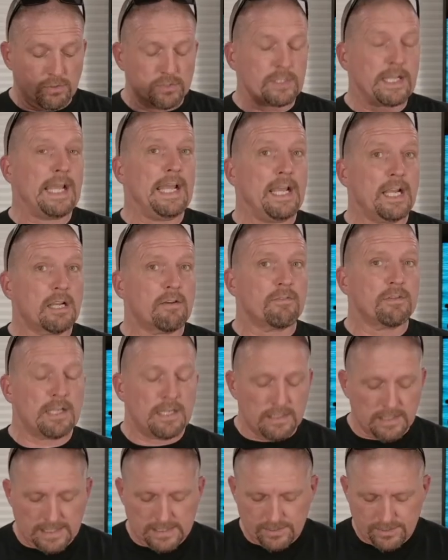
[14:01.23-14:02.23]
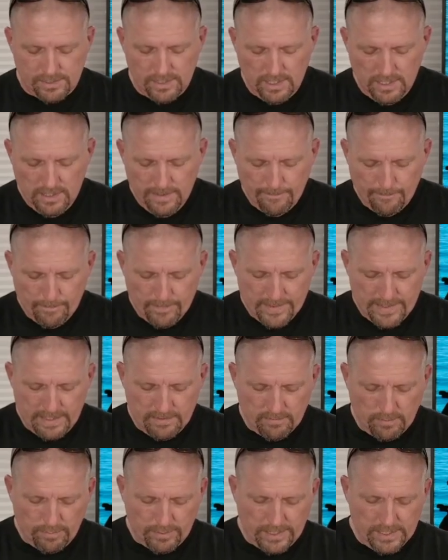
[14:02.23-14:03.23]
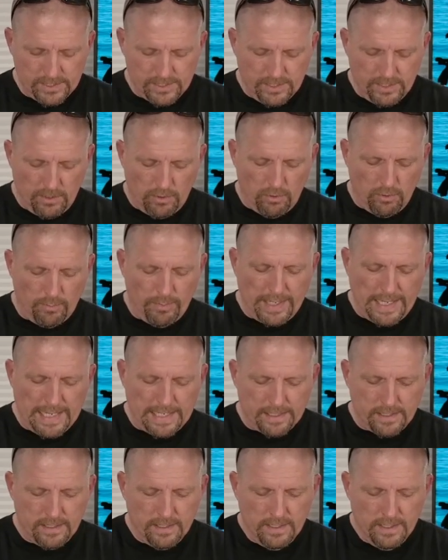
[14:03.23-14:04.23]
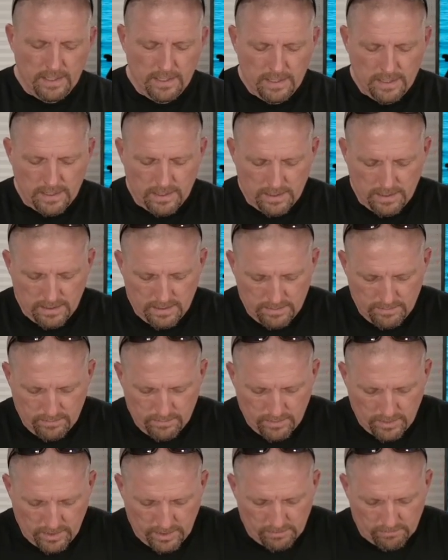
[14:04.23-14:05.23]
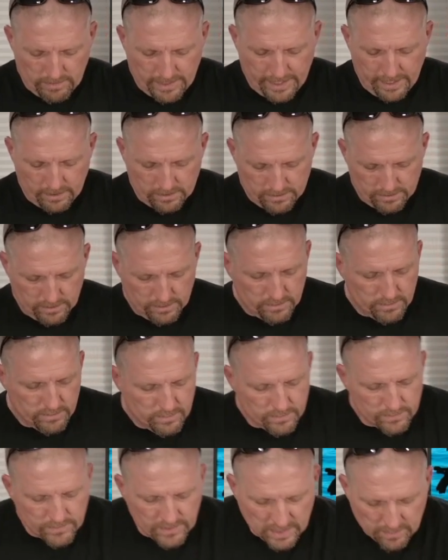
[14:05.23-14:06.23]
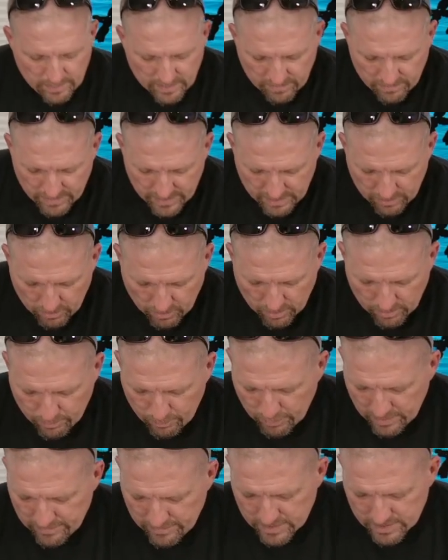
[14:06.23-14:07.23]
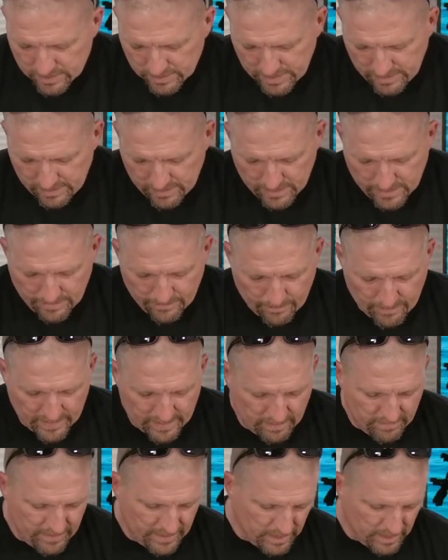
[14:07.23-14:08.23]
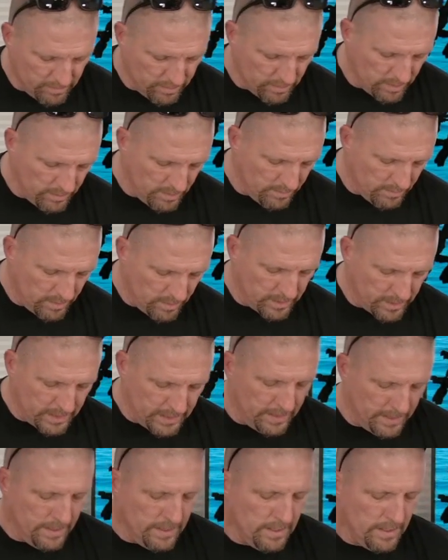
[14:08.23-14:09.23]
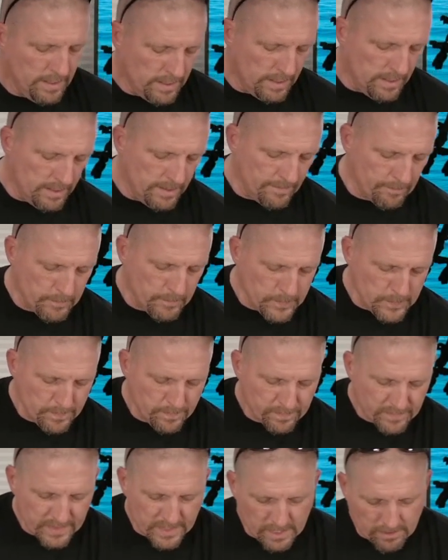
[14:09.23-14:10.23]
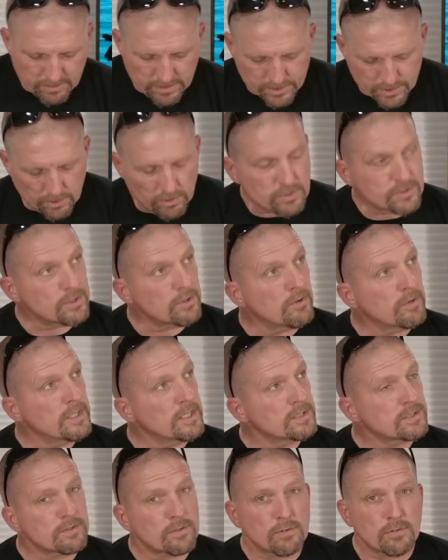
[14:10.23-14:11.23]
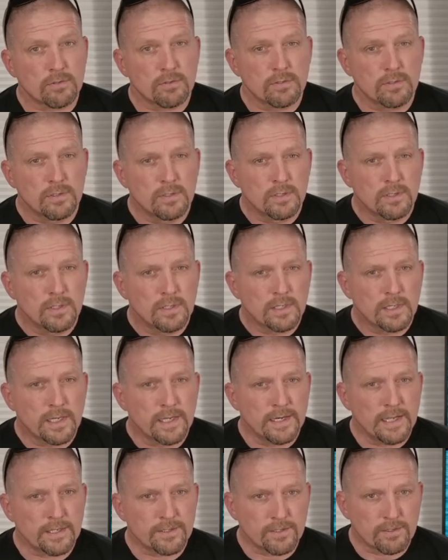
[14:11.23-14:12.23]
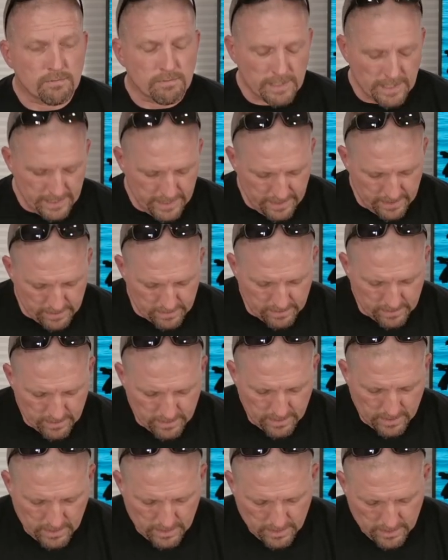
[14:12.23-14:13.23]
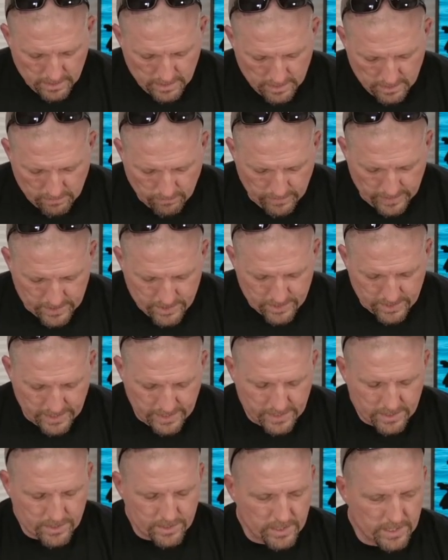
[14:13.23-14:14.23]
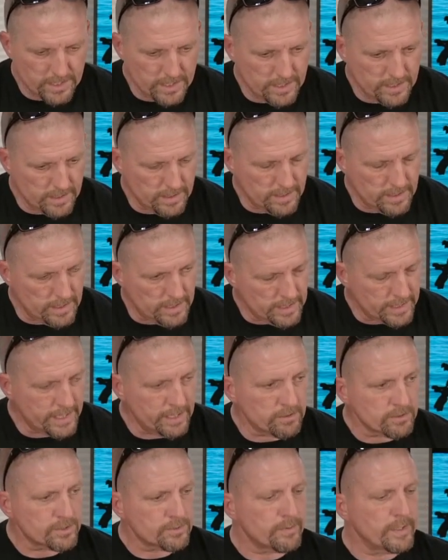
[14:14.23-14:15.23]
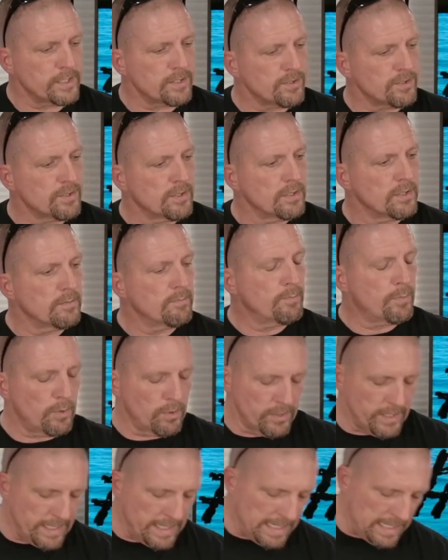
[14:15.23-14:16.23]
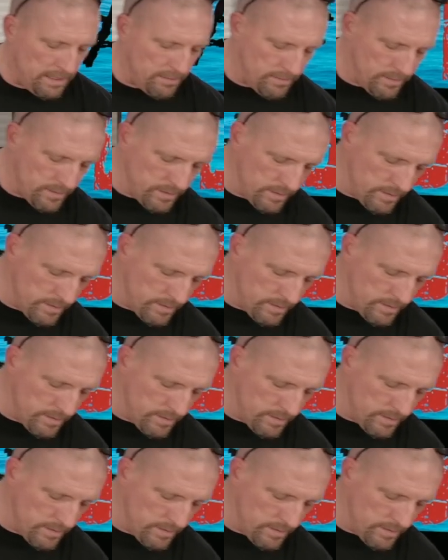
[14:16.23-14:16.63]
a heck of a lot less than replacing the whole pack on a regular DPV or previously available on the market. There is also this little connector right here, which is a kill switch. Pull that out,